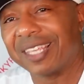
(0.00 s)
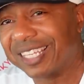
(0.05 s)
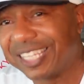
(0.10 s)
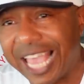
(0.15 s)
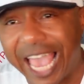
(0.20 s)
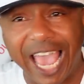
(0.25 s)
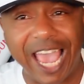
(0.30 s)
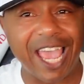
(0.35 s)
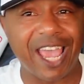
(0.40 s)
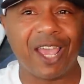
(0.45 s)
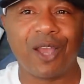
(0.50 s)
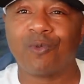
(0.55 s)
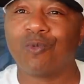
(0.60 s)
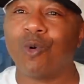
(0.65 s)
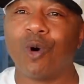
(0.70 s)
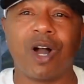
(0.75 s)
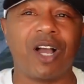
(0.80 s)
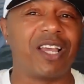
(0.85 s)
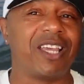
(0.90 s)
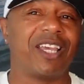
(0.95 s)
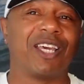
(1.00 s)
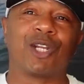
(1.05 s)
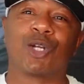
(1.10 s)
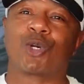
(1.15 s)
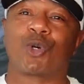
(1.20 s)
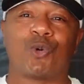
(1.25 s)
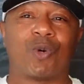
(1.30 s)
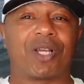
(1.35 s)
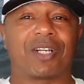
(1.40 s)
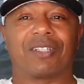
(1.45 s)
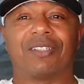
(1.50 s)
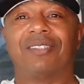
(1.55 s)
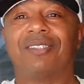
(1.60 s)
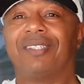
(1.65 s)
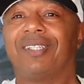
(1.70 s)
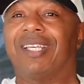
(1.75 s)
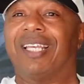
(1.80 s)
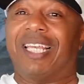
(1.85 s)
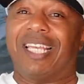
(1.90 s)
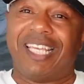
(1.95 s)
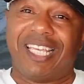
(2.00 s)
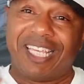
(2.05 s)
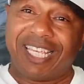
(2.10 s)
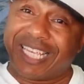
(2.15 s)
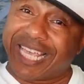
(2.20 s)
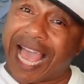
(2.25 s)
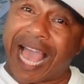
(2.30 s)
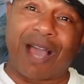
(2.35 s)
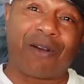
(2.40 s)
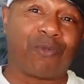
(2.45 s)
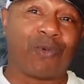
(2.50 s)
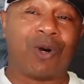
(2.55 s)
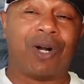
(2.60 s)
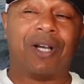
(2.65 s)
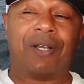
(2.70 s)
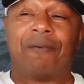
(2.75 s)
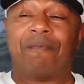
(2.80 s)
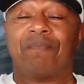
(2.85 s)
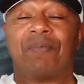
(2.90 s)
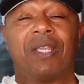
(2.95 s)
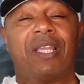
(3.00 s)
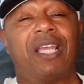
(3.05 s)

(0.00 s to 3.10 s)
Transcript: Yeah, one a quitter. He got one.